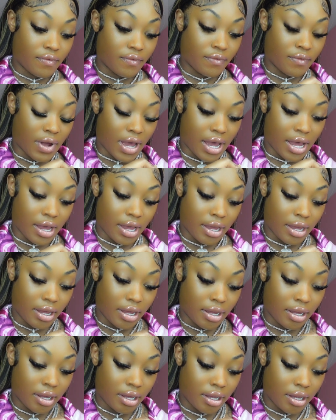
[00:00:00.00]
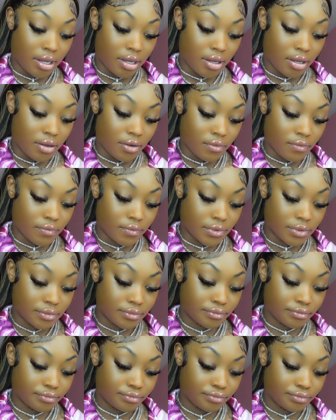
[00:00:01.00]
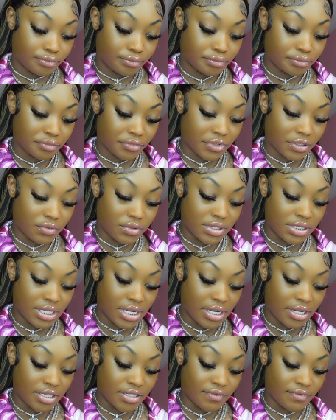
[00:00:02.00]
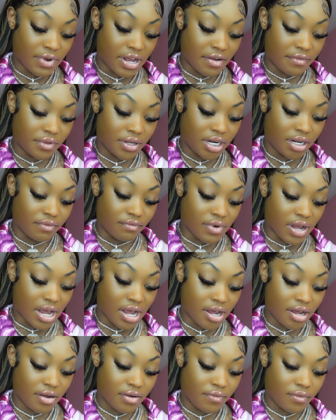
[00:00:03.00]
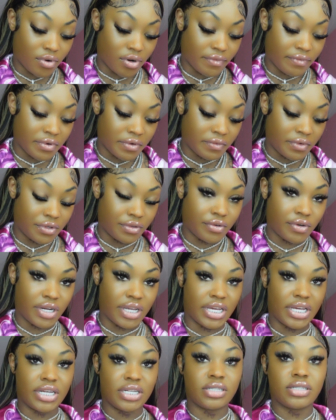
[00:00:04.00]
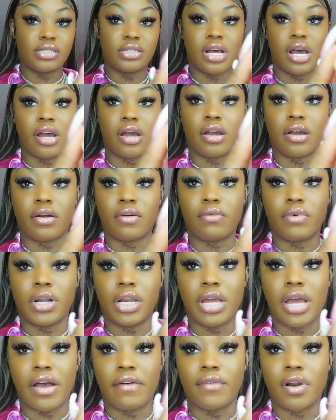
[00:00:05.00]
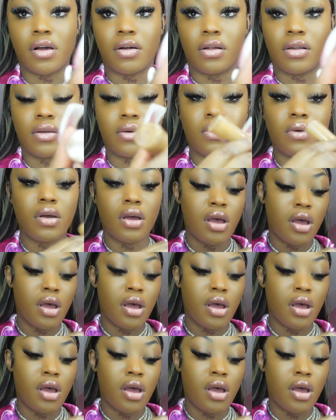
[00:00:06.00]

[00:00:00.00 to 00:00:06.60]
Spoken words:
5, I want to say it's 535 or 53S. I really have no clue,